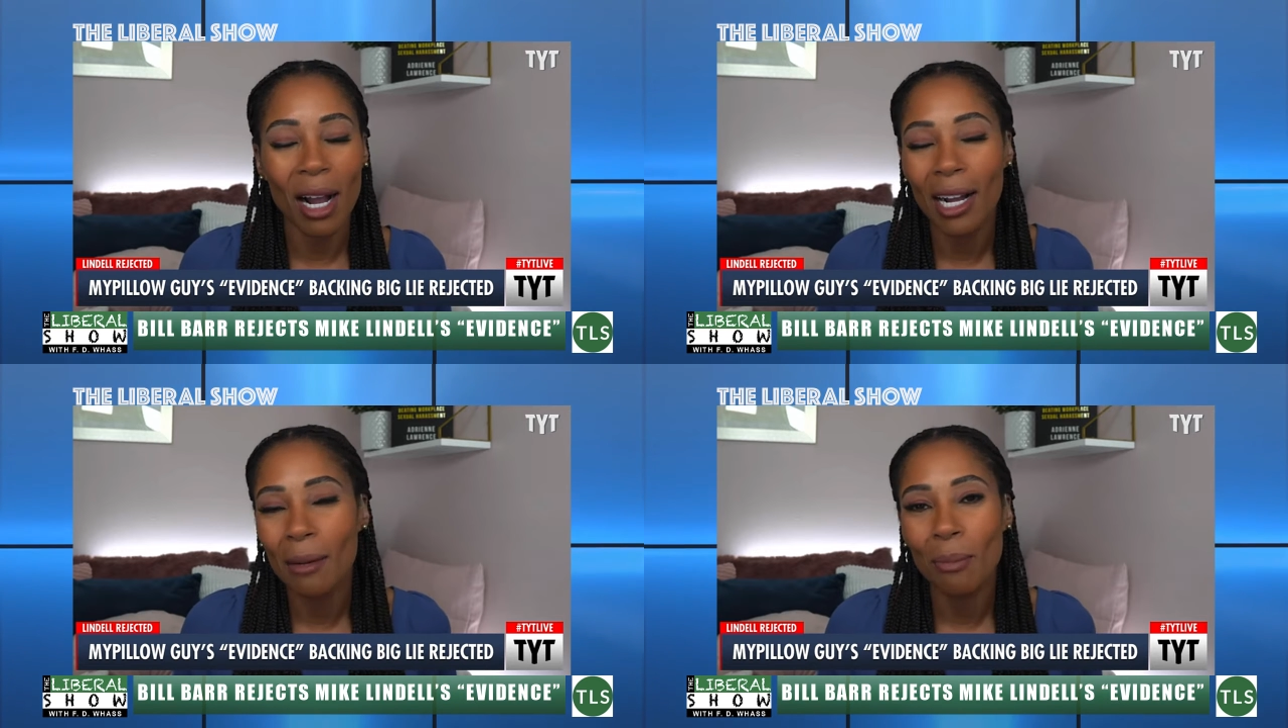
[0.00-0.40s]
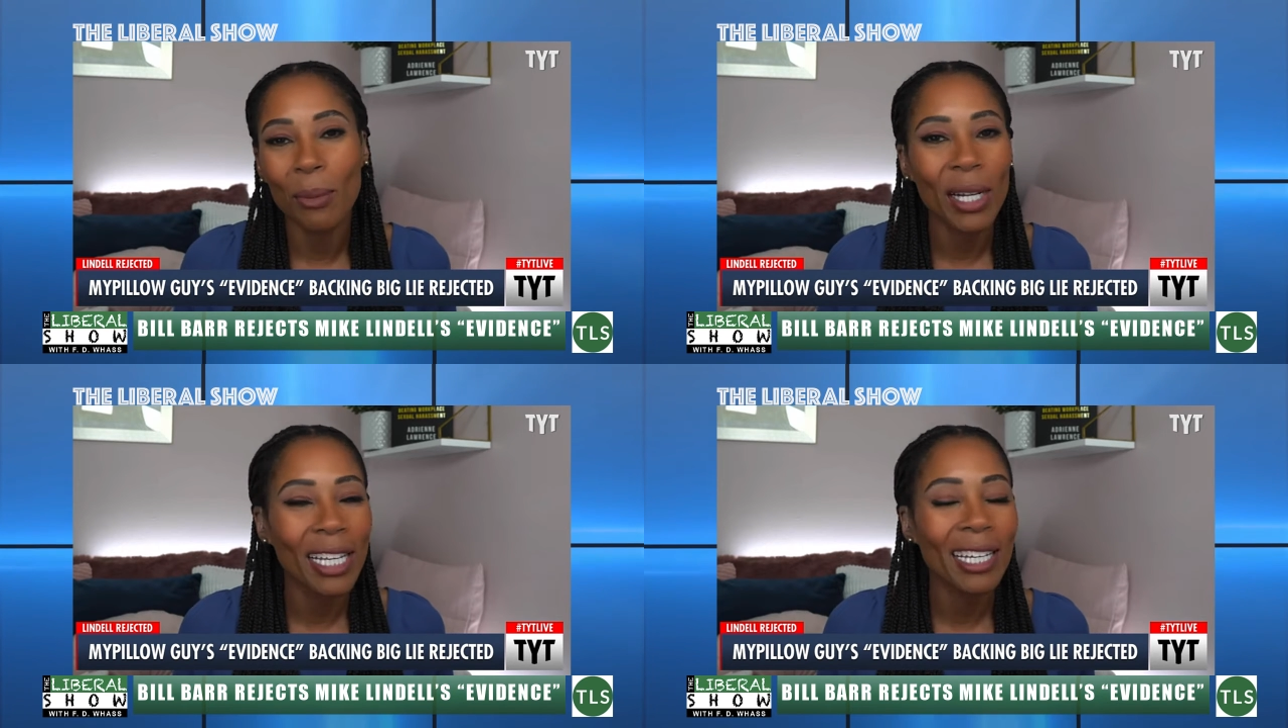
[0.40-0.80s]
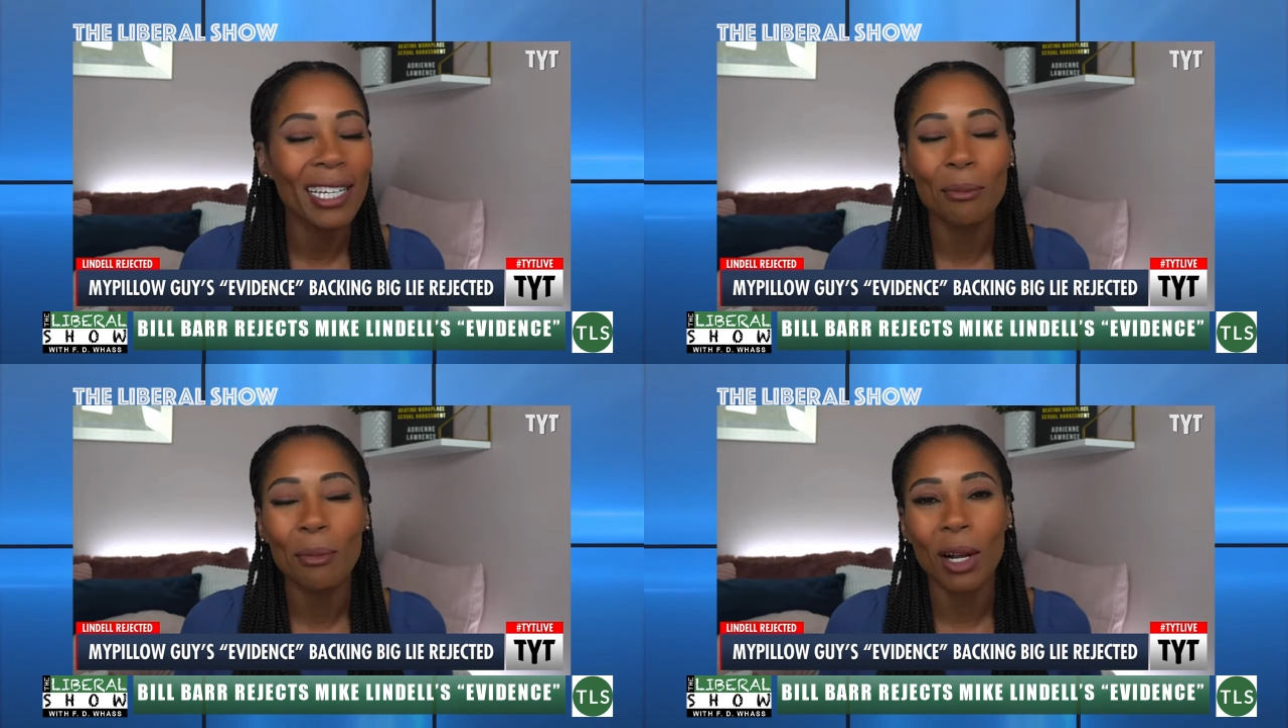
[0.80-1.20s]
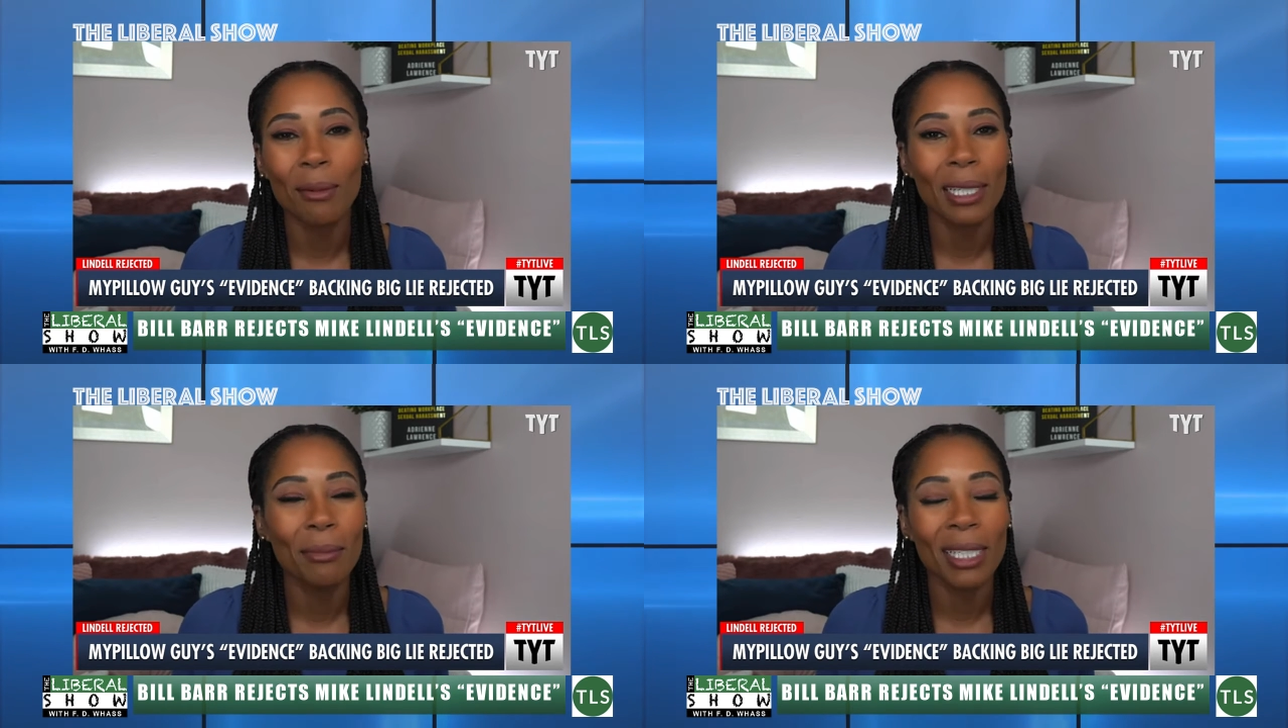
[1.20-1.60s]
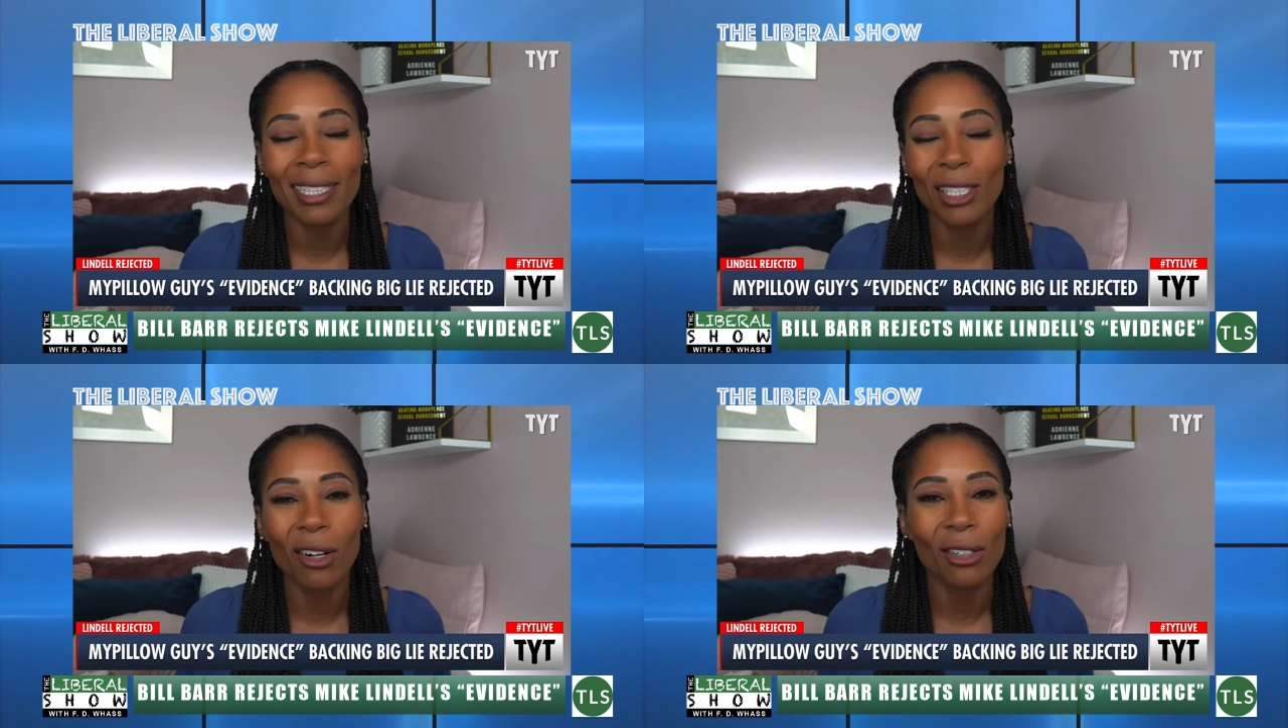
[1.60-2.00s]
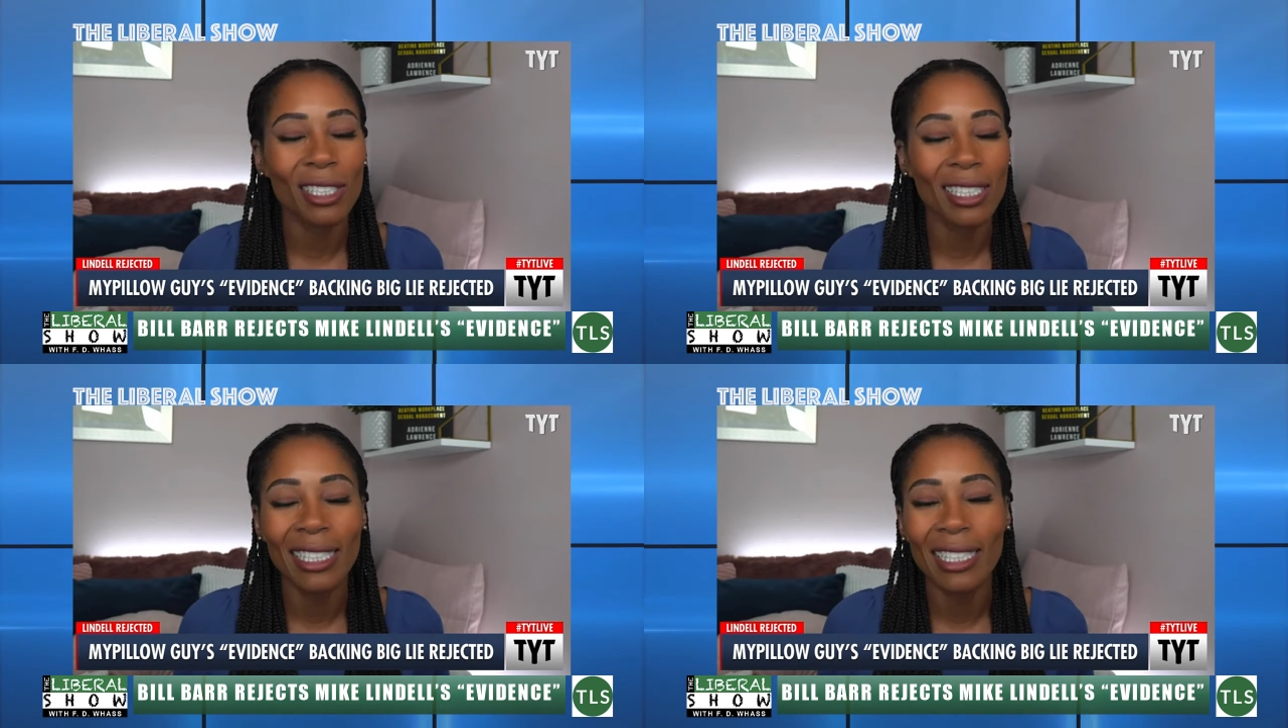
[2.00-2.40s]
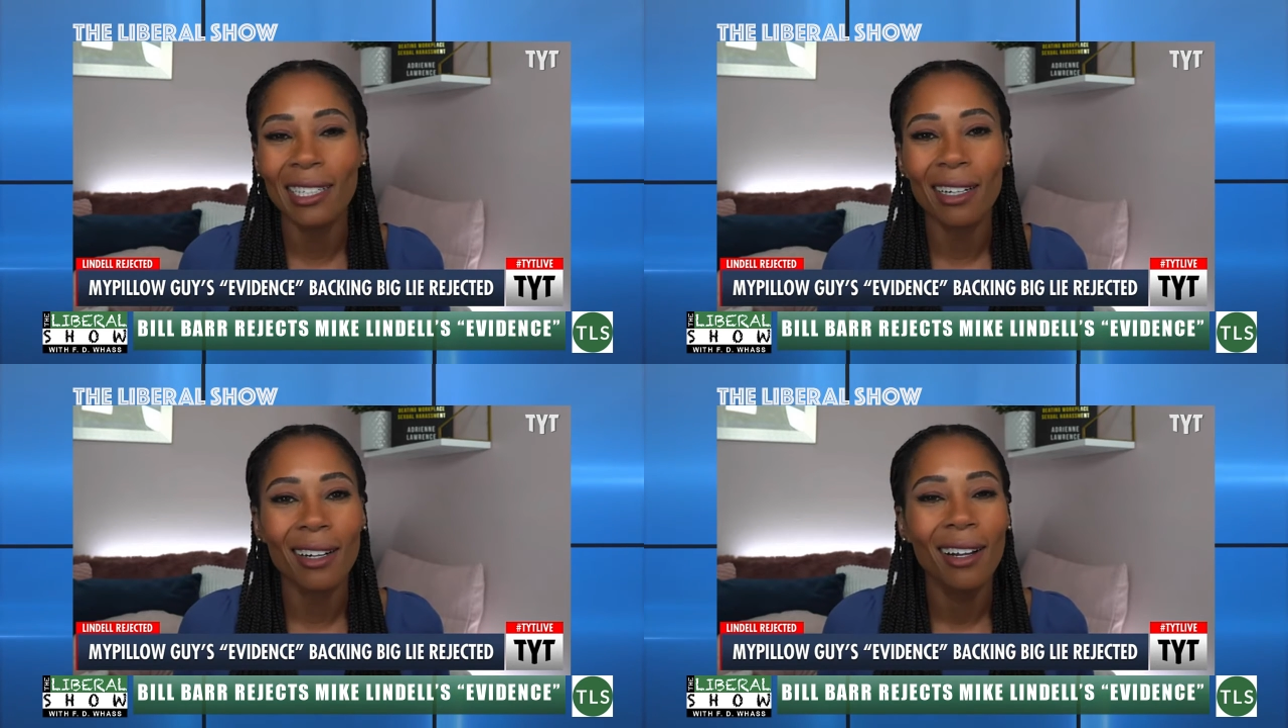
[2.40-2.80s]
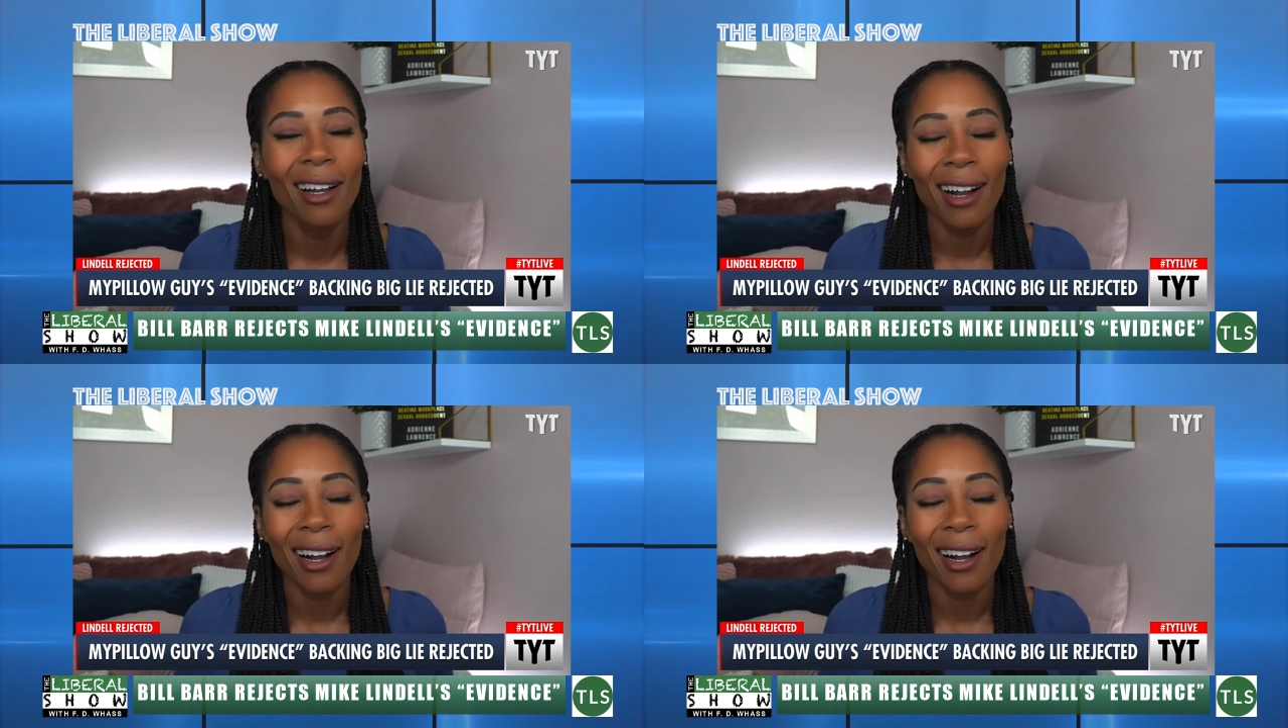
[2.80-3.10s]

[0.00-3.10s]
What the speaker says: I'm bringing in probably $1 million a year